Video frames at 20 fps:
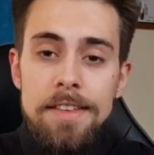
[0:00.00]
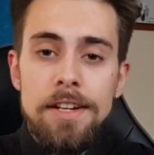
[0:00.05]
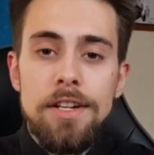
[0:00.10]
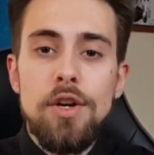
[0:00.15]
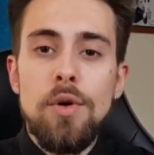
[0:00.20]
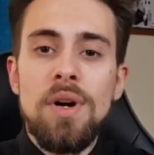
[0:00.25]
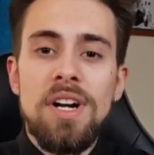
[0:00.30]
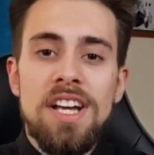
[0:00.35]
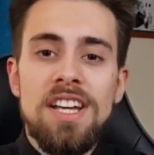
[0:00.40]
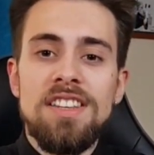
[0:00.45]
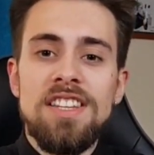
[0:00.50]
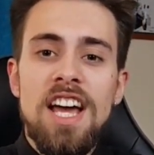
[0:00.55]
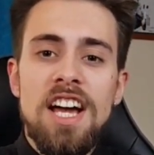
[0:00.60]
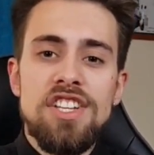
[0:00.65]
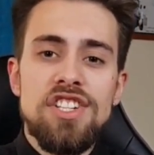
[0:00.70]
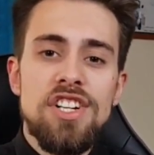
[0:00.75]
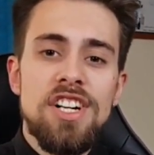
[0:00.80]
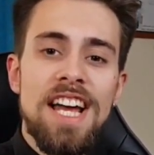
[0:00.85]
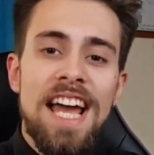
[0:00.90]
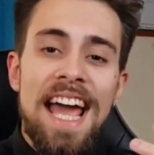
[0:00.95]
a new
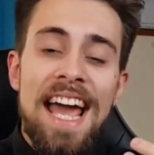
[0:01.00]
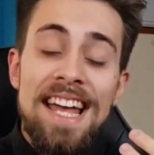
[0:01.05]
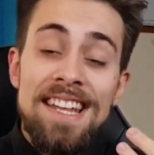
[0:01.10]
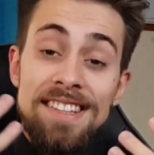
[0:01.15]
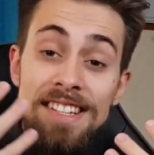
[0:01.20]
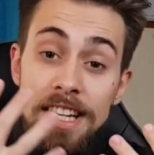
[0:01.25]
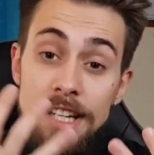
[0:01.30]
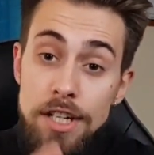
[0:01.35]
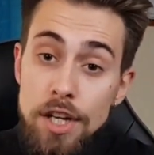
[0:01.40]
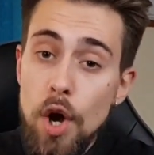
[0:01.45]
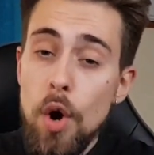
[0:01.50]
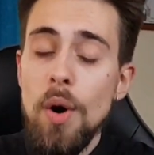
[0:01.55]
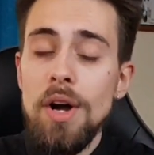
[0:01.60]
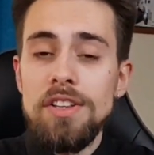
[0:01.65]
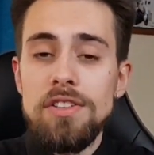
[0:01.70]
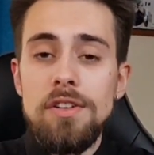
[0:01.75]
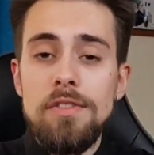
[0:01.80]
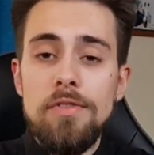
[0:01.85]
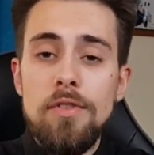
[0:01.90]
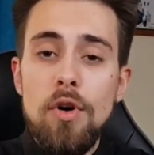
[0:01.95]
architecture and they know
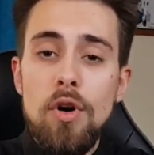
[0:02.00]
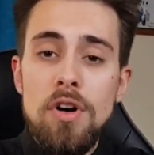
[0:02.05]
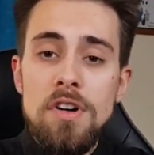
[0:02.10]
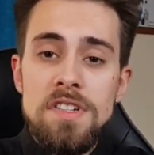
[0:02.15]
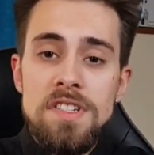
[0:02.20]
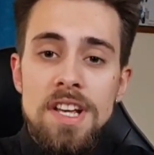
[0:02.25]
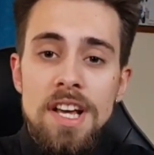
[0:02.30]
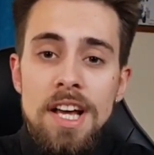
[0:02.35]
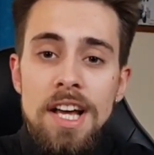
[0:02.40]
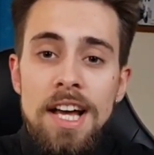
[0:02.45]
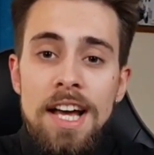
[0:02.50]
it, of course.